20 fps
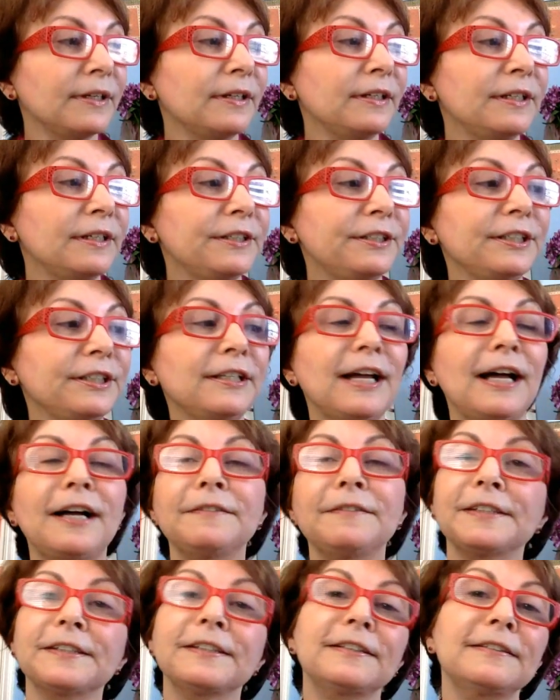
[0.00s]
She
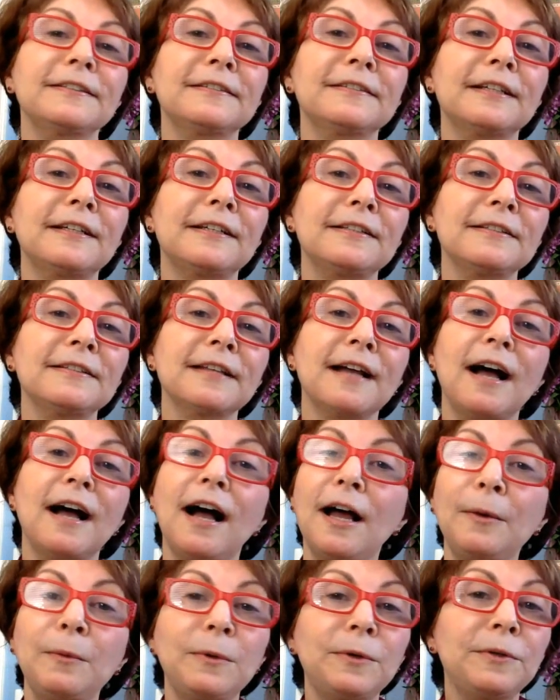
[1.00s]
laughs, then says,
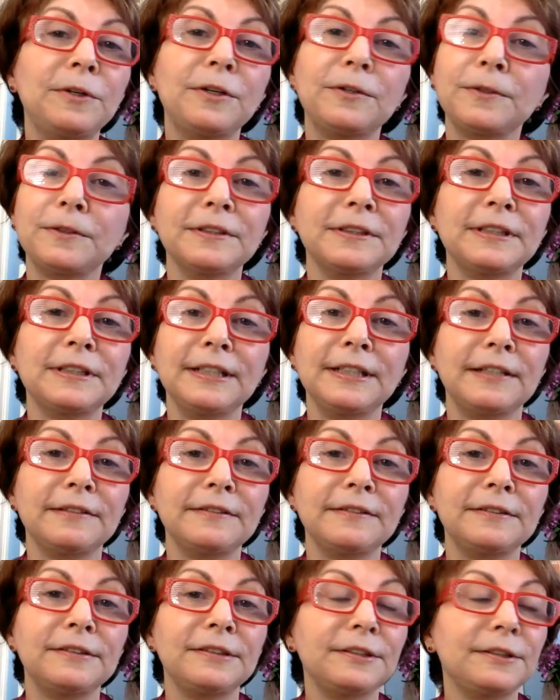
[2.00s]
I won't hold it
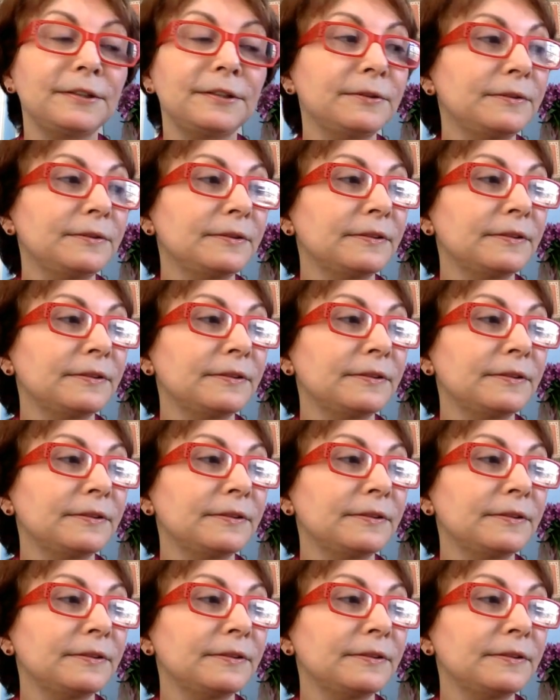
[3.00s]
against you.